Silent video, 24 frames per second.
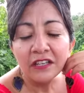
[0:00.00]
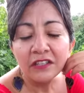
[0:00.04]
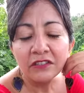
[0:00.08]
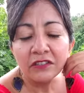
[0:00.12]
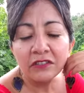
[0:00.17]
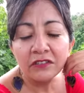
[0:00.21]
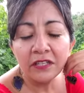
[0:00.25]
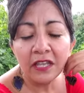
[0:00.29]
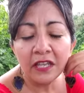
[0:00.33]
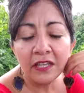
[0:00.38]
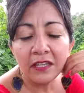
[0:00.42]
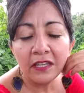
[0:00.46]
So
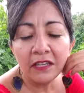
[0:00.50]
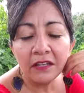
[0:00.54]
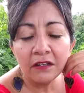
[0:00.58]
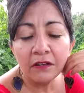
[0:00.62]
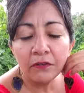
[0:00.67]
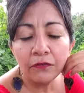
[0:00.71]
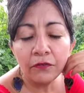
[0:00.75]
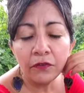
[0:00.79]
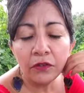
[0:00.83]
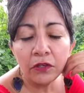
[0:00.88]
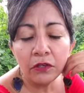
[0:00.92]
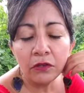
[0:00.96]
taking a
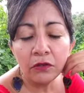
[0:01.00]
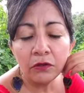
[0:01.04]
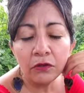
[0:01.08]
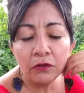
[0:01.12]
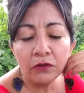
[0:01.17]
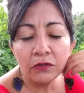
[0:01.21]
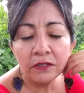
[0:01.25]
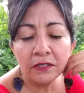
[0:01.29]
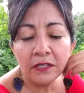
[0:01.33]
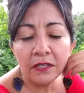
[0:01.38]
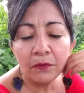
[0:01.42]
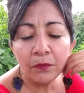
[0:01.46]

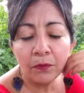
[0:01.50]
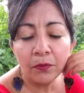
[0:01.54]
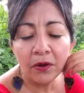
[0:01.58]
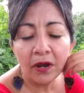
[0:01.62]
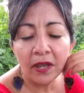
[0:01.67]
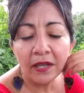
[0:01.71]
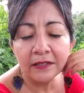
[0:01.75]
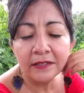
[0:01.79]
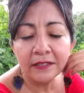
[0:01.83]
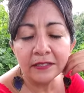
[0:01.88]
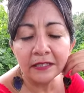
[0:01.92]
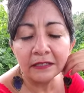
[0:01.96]
few deep
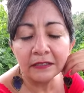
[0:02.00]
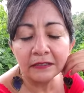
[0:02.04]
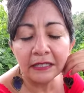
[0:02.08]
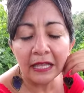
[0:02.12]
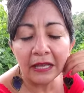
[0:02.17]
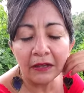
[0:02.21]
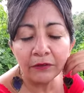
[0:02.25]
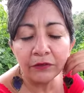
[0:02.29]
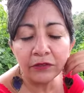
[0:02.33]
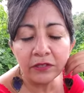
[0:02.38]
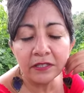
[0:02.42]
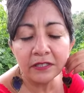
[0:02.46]
breaths,
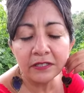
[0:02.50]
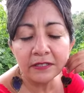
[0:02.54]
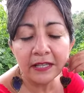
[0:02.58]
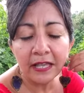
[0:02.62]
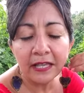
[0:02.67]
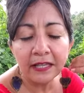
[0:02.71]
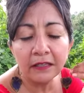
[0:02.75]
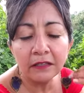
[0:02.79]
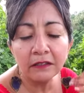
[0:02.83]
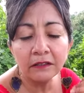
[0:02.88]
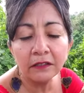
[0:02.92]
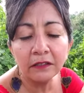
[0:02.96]
allow this
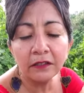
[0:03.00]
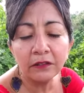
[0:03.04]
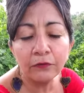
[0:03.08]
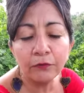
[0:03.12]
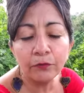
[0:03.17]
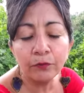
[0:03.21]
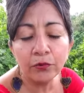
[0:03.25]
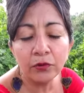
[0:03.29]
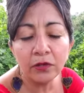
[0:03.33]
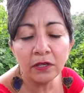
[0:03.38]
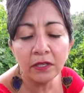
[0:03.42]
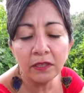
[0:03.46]
cycle
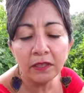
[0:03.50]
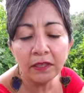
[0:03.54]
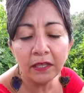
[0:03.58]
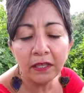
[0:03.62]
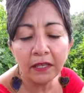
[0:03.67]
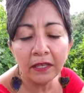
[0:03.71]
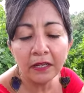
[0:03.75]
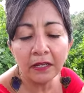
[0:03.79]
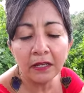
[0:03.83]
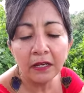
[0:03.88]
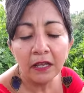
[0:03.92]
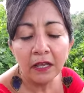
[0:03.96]
of
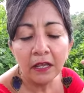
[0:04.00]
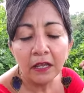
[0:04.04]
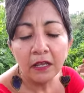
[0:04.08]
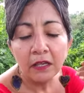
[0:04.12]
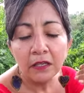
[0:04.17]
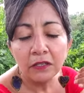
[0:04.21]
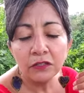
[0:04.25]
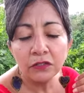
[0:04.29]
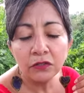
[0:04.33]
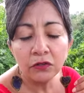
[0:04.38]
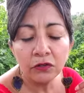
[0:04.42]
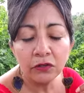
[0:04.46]
breathing
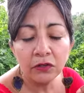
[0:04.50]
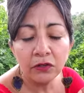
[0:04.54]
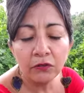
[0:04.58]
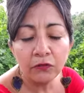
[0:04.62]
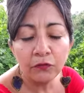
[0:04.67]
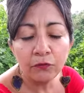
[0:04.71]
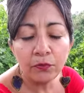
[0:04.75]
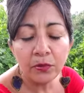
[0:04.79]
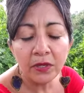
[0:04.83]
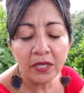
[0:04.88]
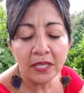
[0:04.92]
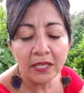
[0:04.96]
sort
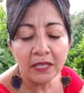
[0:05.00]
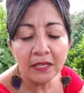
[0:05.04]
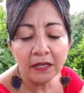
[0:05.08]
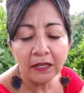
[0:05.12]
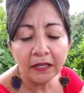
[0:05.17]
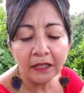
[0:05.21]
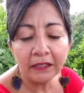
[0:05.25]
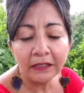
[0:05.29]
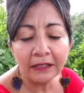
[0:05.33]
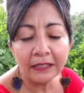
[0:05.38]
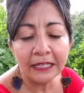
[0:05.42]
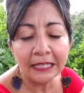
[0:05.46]
of be a
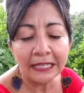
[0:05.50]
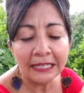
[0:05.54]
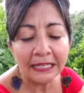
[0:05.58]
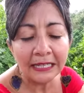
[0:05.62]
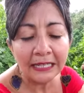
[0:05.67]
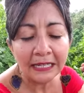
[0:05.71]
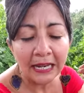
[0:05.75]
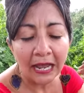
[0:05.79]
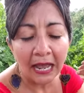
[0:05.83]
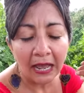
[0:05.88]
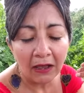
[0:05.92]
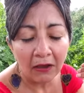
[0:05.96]

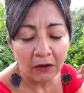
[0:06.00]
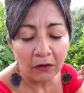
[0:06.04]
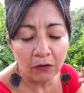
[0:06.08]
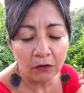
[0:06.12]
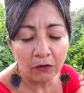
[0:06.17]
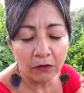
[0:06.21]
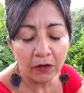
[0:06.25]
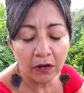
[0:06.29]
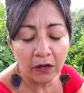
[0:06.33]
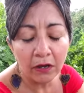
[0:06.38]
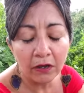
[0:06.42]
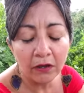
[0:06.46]
cleaning
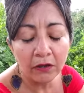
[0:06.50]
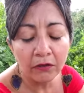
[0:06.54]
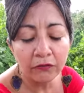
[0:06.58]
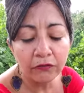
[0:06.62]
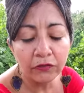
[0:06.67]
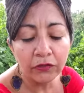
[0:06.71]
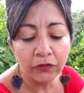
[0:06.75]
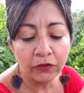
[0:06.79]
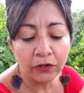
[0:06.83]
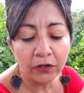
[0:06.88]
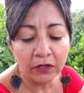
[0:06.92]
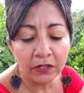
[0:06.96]
out of
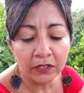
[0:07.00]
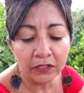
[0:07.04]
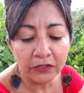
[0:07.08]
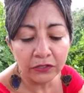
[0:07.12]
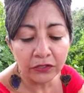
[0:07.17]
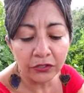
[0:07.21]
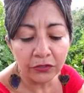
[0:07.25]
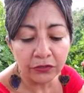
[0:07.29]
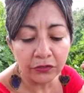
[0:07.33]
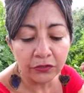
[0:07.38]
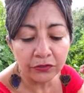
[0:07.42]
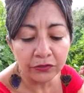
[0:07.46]
your
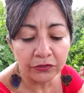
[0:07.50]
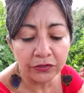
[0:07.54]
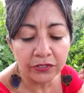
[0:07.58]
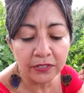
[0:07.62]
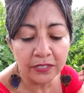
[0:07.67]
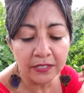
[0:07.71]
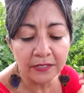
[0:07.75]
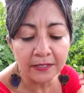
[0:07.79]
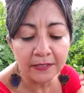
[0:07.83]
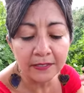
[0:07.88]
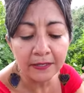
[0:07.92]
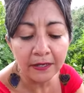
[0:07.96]
internal
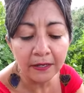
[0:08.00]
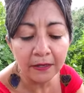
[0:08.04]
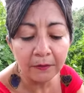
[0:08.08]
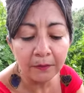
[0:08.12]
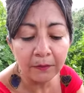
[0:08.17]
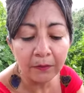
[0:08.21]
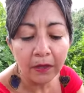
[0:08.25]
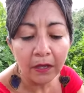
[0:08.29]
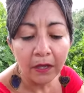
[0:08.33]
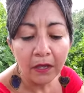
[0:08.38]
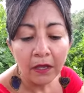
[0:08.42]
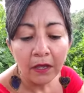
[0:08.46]

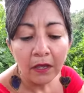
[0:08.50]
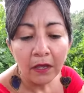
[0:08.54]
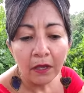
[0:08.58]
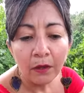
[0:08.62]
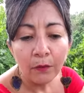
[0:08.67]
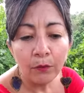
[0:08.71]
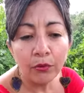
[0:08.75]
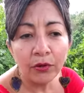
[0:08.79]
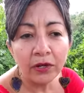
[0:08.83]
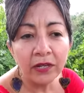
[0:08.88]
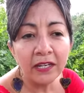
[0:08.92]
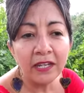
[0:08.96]
system,
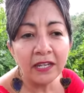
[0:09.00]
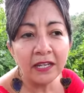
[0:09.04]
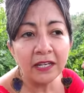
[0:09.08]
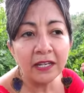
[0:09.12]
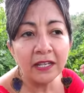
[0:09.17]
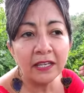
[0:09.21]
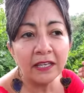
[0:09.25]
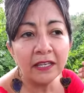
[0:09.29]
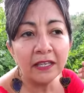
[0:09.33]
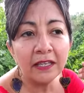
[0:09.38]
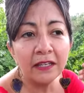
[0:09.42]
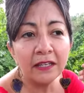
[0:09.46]
bringing
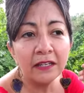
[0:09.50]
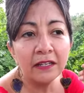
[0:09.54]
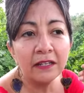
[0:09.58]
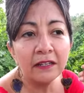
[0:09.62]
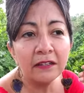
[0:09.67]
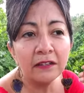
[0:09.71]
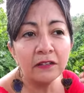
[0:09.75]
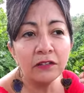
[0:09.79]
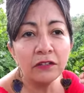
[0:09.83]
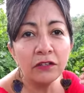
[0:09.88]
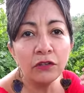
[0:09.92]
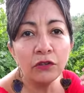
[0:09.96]
in
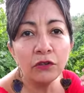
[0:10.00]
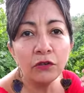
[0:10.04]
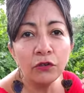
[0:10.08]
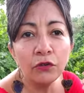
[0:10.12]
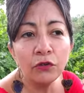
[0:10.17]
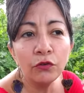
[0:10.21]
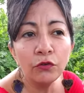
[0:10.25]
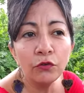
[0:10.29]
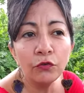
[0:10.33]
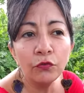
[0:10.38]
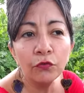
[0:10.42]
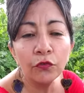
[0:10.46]

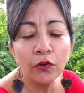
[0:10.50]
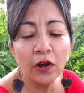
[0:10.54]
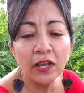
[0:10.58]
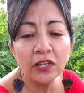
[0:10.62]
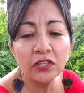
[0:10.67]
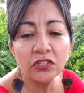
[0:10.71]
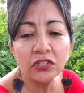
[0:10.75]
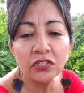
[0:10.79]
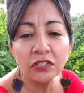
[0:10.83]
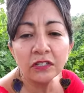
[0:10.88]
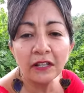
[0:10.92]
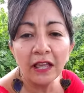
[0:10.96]
new,
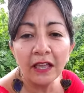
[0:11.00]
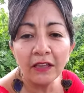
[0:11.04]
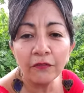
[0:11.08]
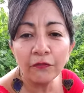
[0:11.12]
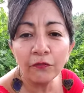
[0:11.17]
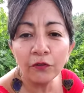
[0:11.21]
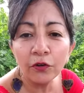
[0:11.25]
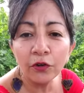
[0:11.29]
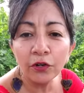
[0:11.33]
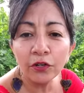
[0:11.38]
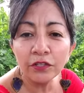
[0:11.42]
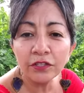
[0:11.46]
fresh life
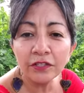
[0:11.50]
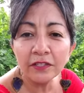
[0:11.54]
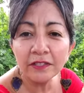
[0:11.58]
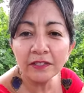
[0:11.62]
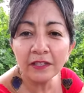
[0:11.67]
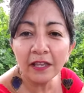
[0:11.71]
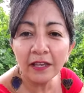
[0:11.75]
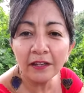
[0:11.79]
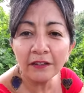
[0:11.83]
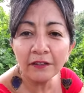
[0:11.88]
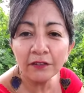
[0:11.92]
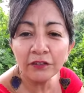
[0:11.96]
force
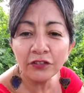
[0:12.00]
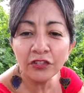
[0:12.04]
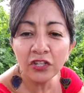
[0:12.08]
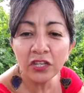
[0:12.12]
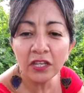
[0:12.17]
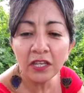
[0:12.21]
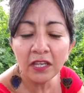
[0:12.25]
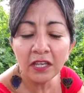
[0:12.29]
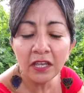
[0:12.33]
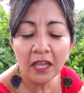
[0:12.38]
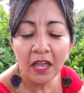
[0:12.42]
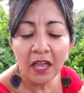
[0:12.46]

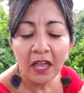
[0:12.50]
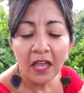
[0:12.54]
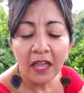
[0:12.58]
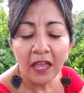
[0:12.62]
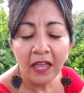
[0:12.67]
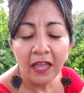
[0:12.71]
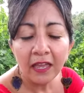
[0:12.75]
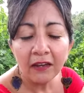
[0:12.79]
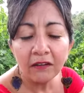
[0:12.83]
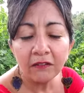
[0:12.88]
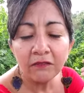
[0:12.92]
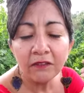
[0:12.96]
energy
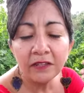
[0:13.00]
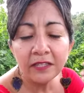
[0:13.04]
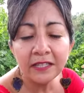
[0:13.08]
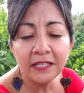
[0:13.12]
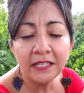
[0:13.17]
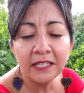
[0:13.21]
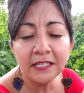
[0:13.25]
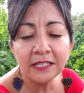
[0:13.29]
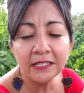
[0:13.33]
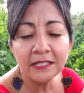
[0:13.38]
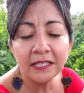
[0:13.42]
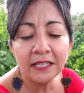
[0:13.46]
and
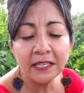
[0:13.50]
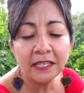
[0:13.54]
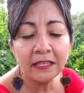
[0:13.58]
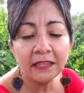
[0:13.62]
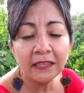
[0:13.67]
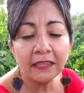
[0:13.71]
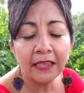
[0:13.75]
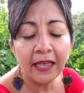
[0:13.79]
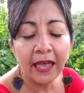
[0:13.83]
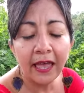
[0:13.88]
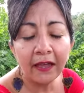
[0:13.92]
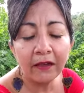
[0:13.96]

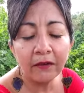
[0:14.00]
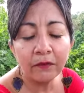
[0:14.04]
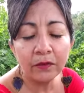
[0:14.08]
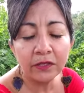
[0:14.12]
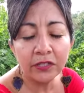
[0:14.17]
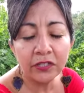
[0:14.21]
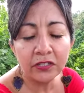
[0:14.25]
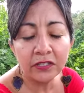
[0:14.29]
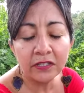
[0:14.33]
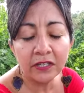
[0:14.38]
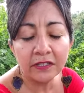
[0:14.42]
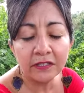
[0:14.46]
releasing that
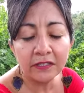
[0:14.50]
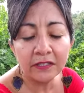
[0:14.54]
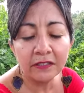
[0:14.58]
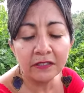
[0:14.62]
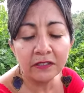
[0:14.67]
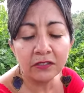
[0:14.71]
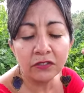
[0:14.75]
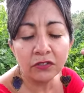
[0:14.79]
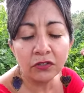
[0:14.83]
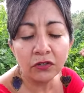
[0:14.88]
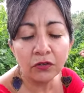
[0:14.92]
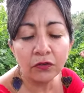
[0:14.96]
which
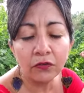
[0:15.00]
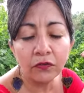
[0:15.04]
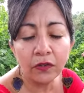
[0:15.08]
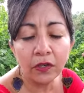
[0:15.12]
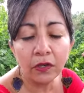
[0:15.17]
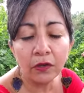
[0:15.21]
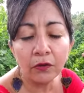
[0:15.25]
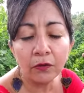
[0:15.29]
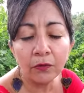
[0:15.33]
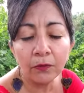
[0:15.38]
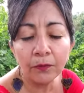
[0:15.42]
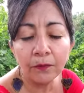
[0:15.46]
doesn't serve
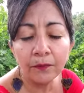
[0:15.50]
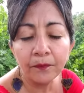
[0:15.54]
you.